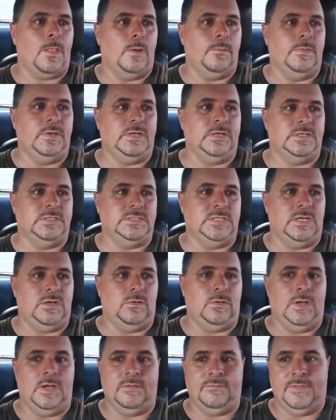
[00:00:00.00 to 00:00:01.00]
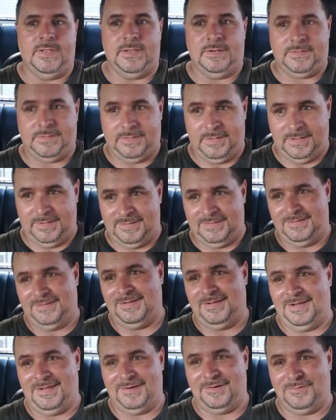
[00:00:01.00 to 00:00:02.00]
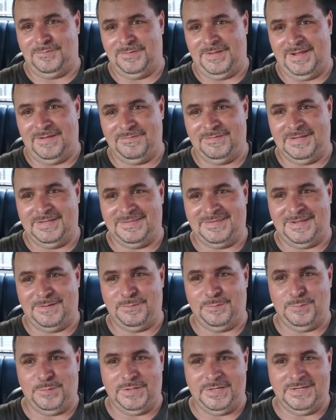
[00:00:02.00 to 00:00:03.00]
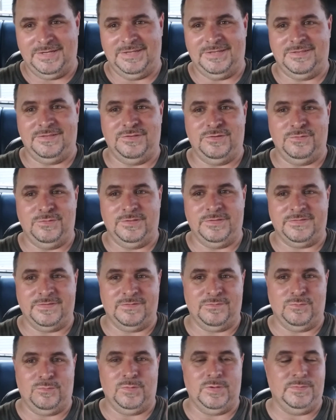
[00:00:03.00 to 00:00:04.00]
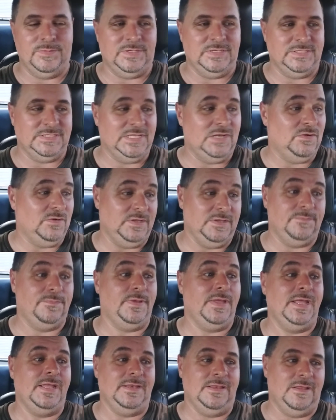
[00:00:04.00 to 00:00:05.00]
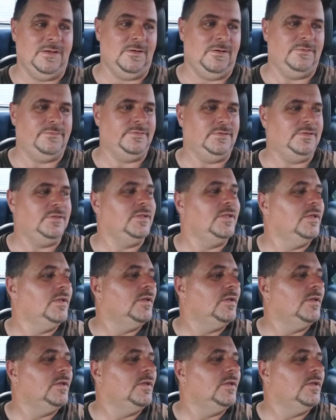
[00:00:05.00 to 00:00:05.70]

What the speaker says: because I don't have that. I don't have that type of money to do this every week, because I don't get paid that often.